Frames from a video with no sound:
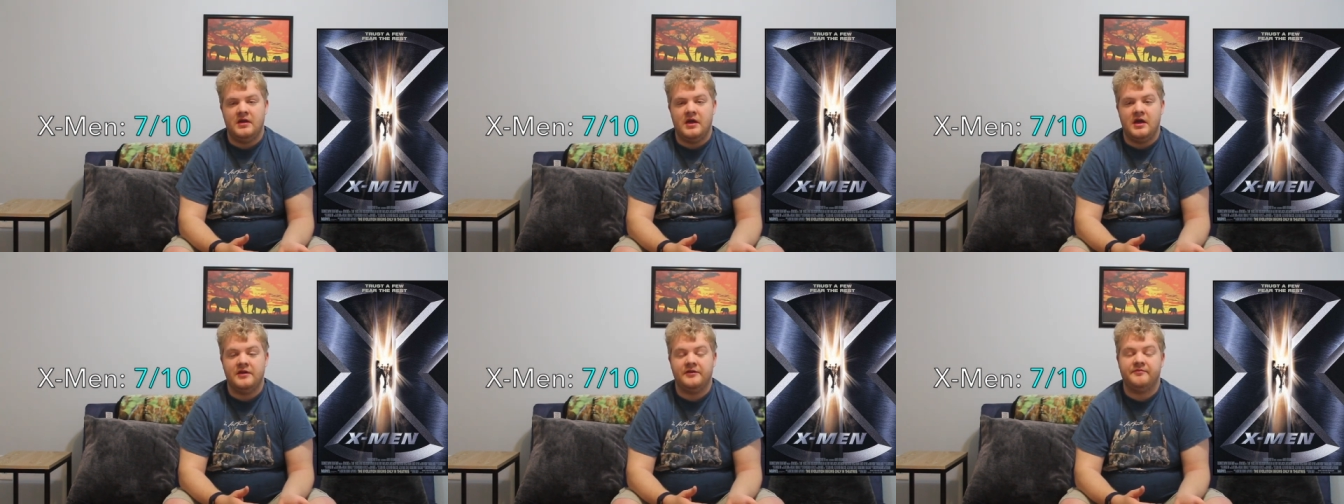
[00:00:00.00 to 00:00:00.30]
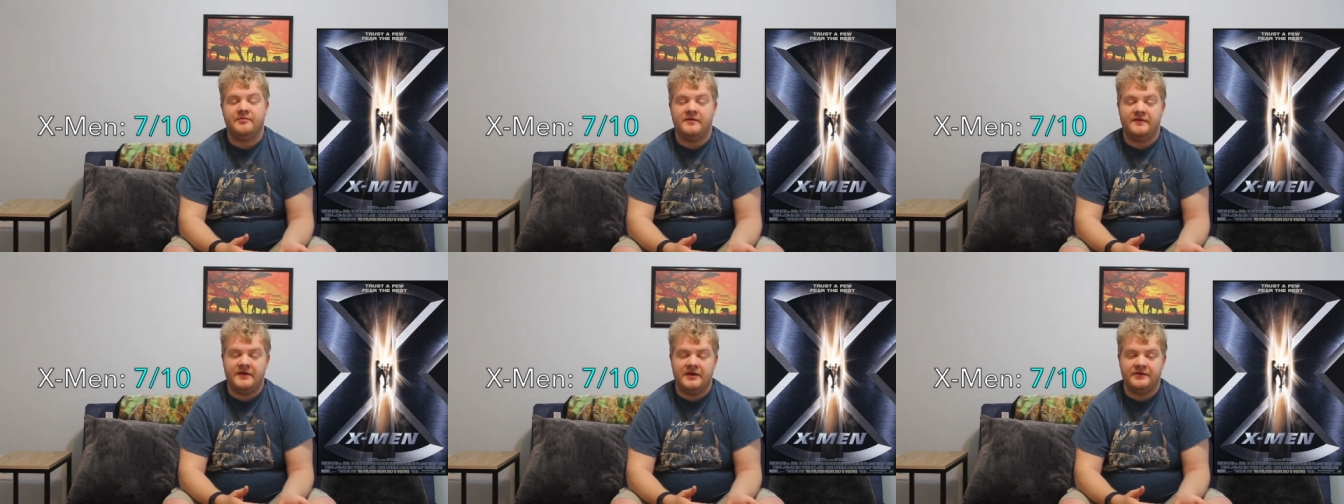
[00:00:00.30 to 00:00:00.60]
as
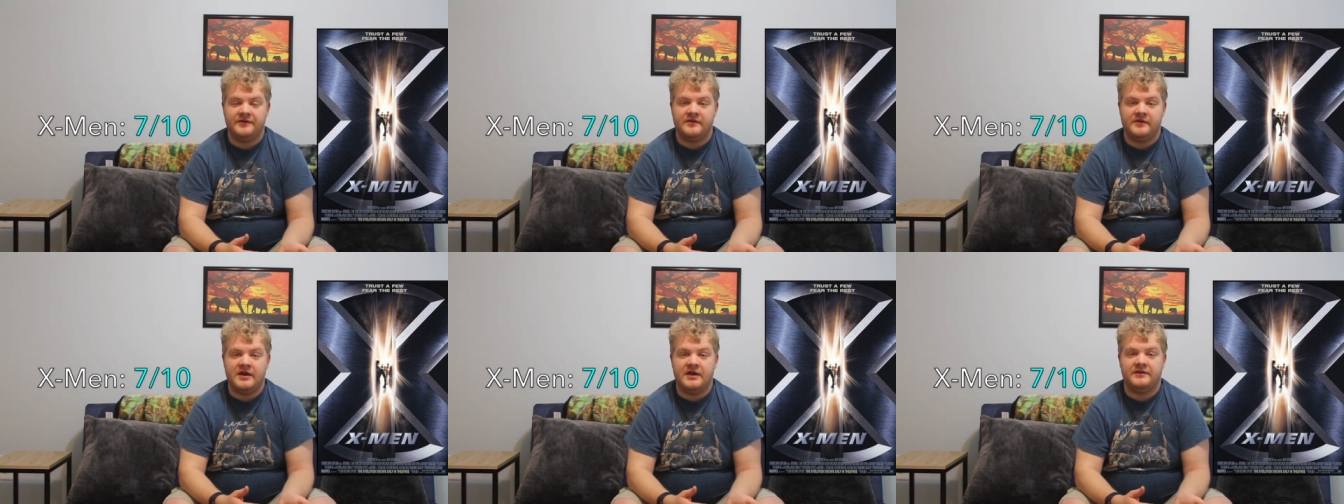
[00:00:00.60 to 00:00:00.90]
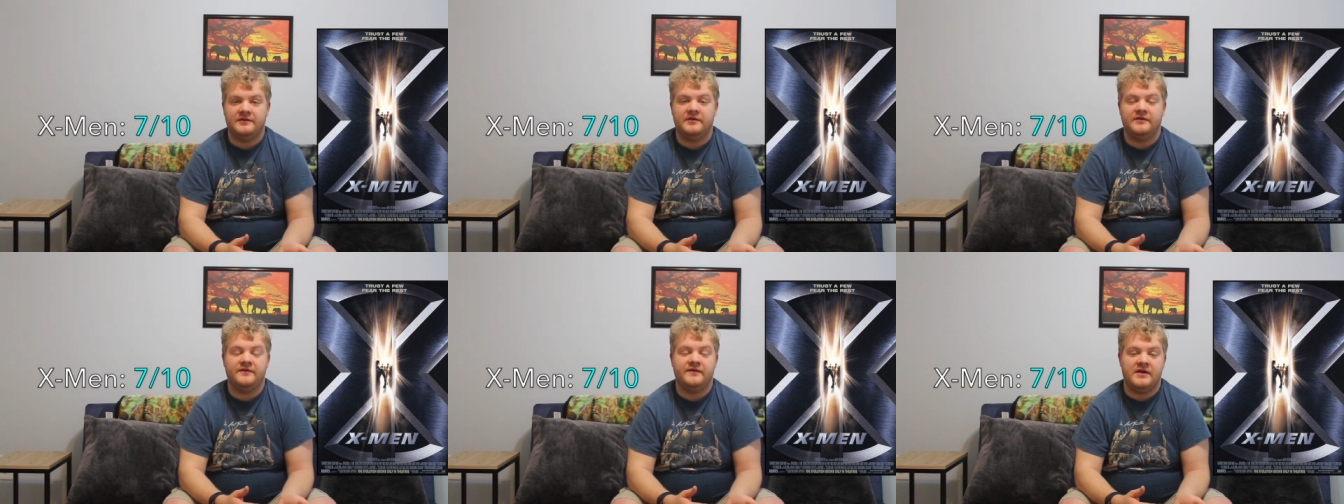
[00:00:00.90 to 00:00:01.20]
Professor
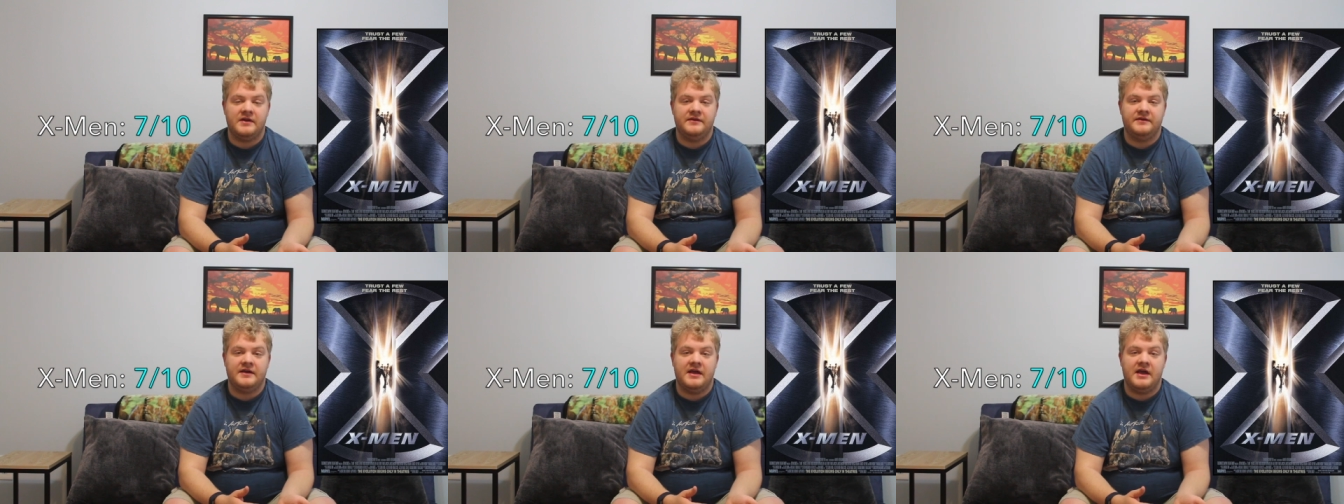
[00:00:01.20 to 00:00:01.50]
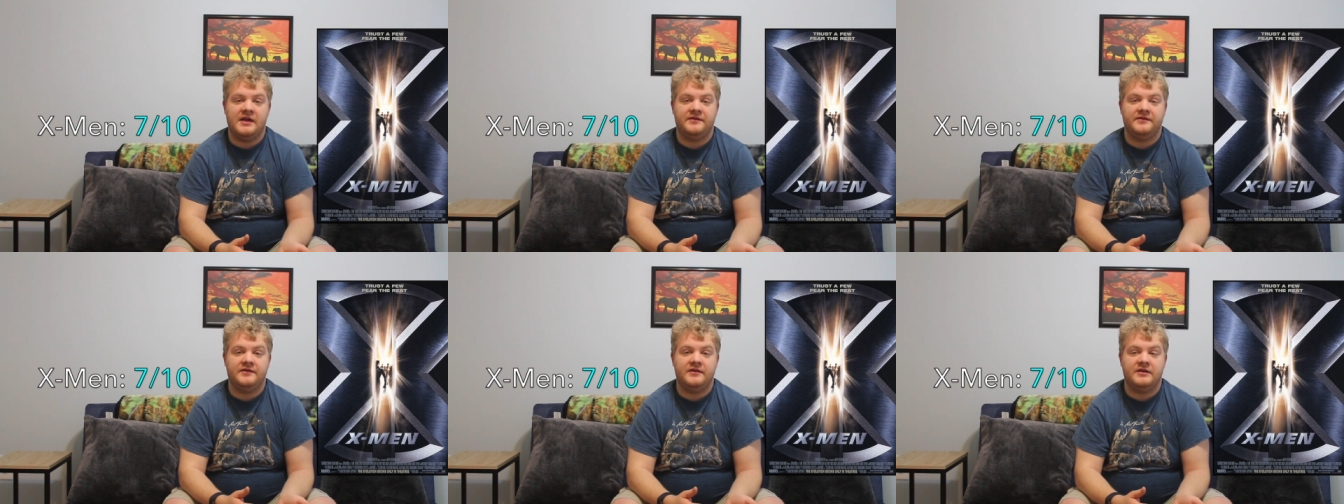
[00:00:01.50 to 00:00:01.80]
X is
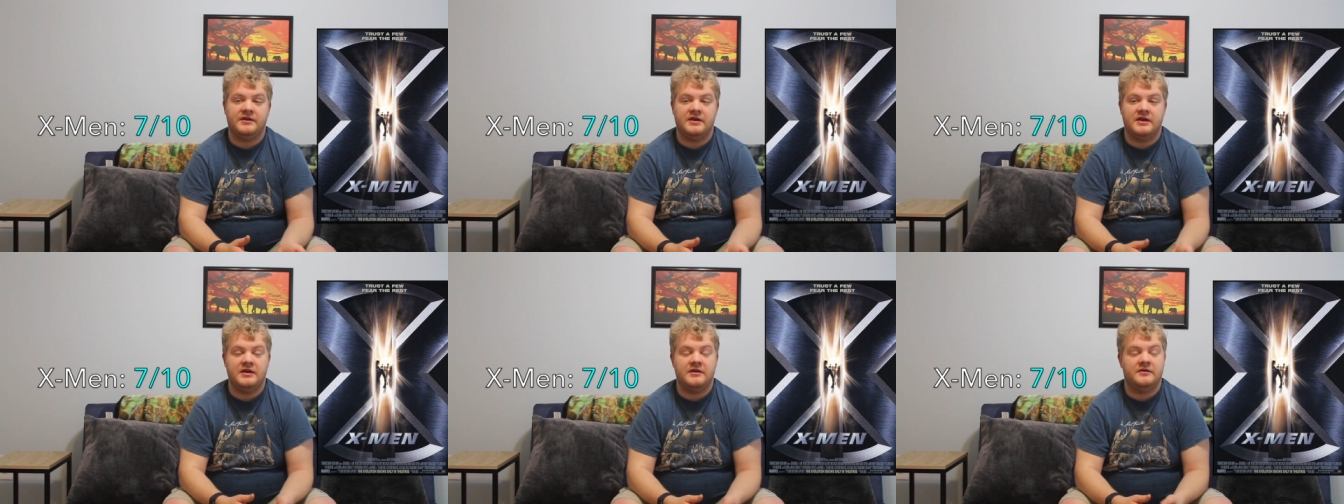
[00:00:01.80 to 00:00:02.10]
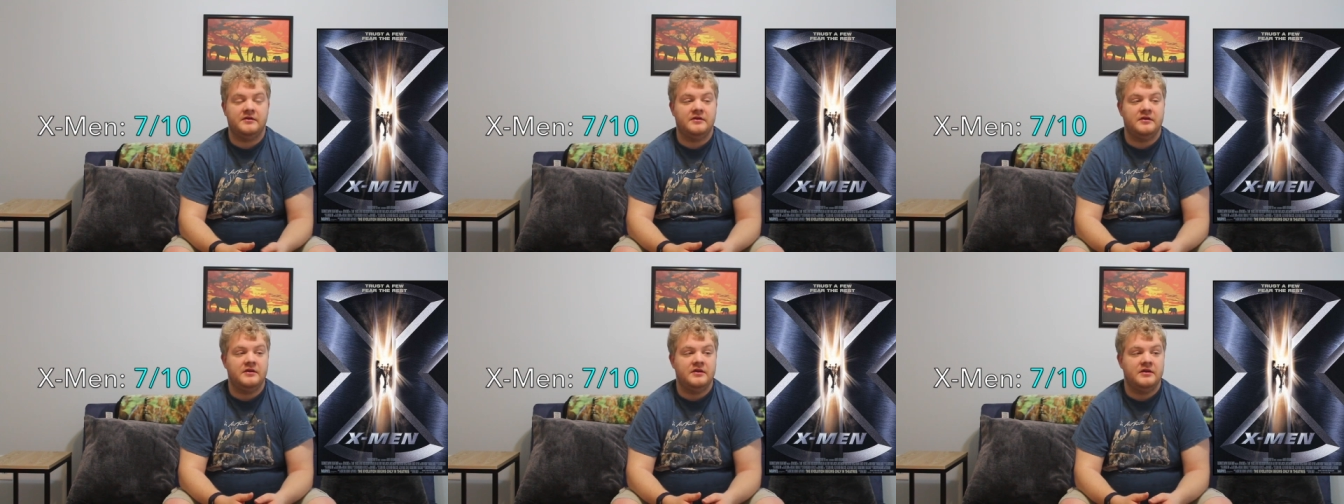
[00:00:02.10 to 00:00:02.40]
fantastic,
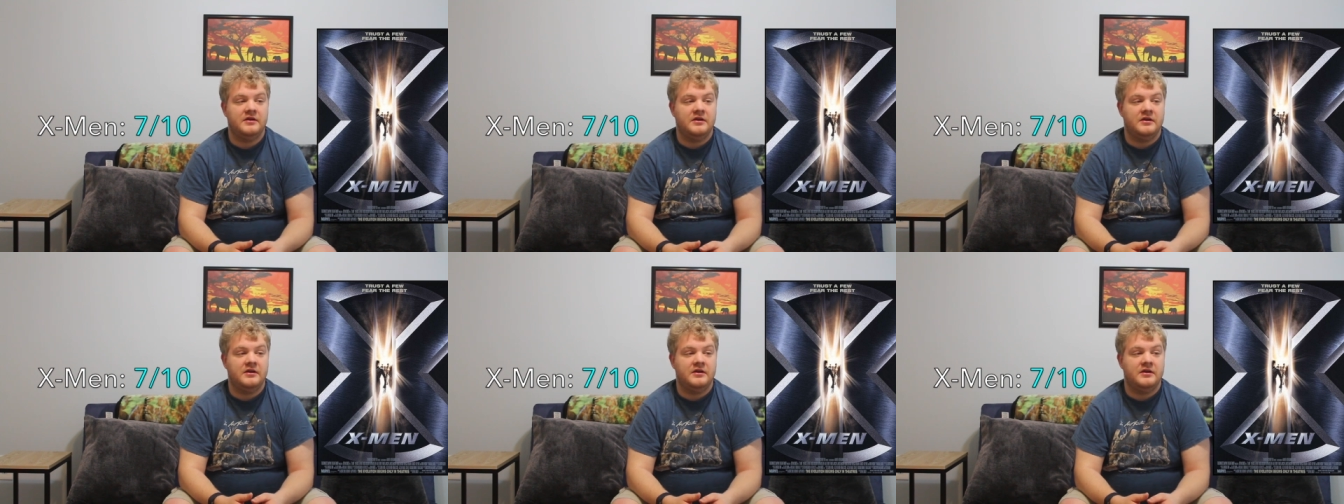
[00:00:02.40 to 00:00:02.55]
and